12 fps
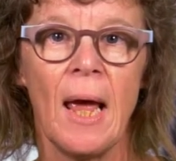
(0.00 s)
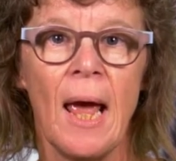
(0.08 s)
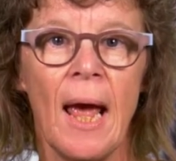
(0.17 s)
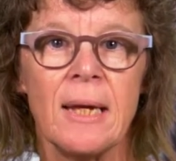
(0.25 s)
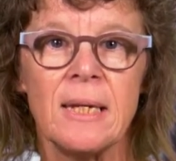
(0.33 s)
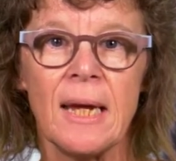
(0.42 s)

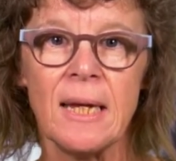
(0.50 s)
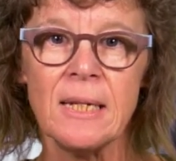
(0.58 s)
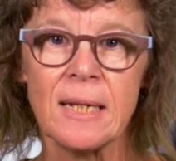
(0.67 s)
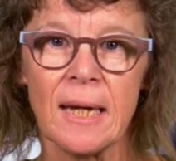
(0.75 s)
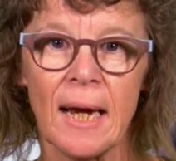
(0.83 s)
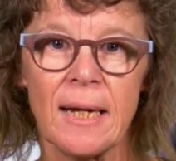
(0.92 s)
and
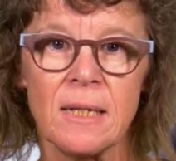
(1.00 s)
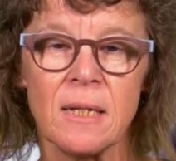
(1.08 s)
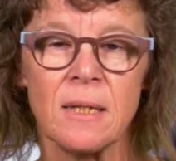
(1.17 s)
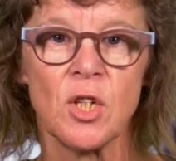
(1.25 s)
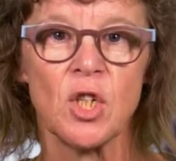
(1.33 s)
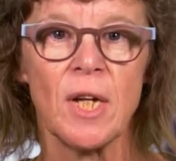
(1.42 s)
indicate
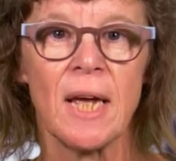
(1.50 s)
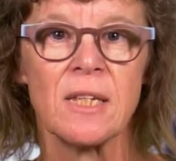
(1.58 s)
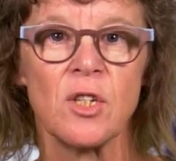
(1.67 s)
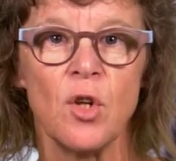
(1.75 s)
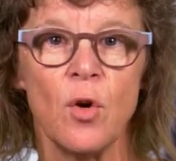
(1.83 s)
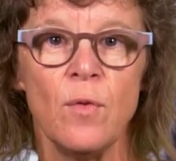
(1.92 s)
that she
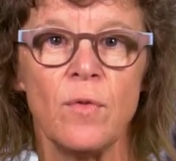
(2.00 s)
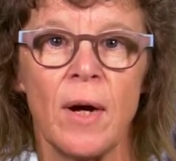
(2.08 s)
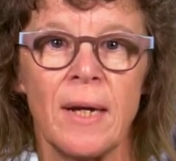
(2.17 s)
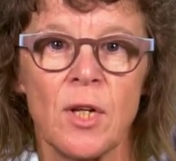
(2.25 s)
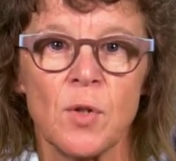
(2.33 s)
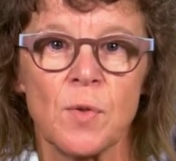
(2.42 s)
has no
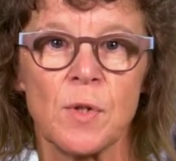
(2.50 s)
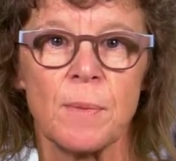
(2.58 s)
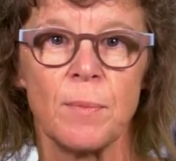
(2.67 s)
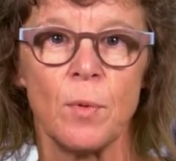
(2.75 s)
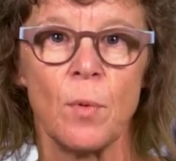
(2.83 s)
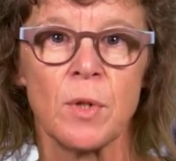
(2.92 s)
financial
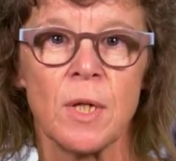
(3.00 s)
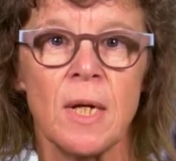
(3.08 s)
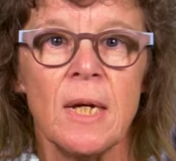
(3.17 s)
support